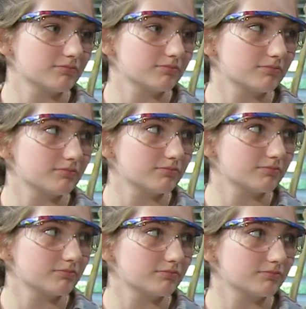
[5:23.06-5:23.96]

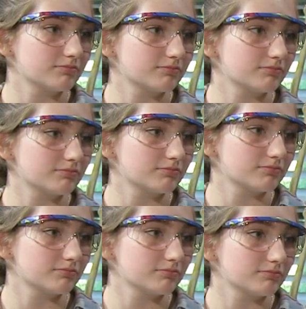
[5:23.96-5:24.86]

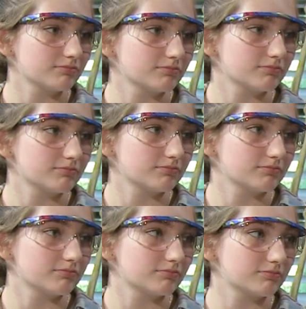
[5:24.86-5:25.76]

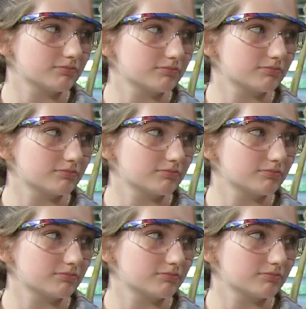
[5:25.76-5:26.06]
(not speaking)